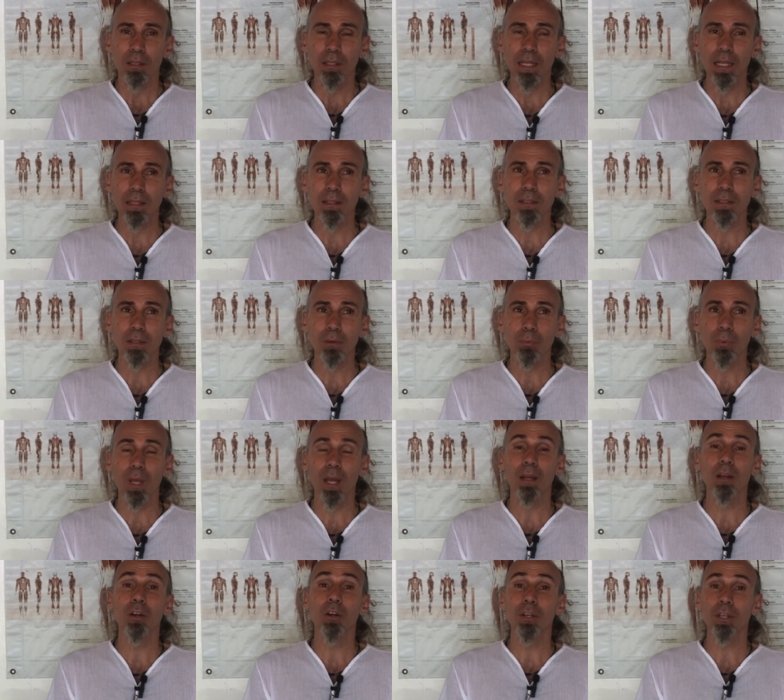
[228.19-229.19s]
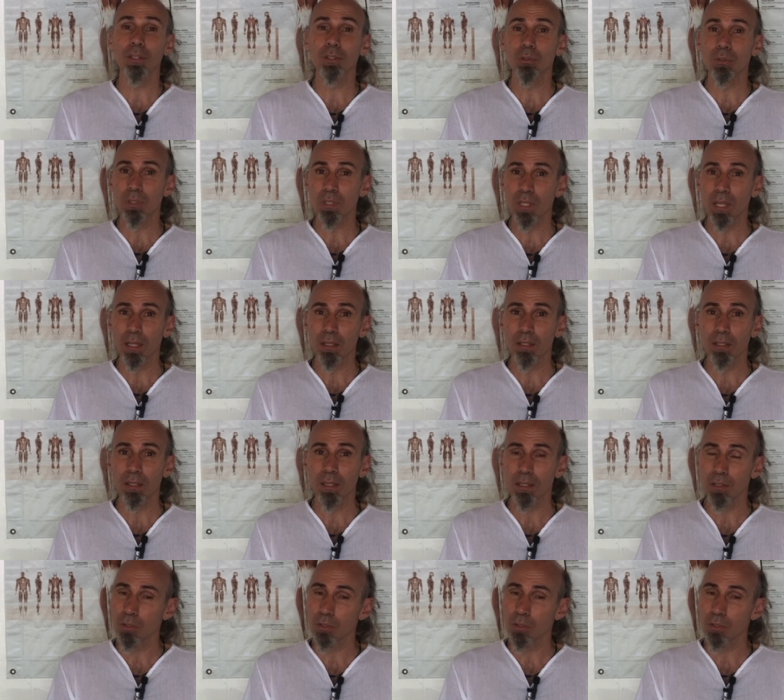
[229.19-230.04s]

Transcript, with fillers: that we are going to study.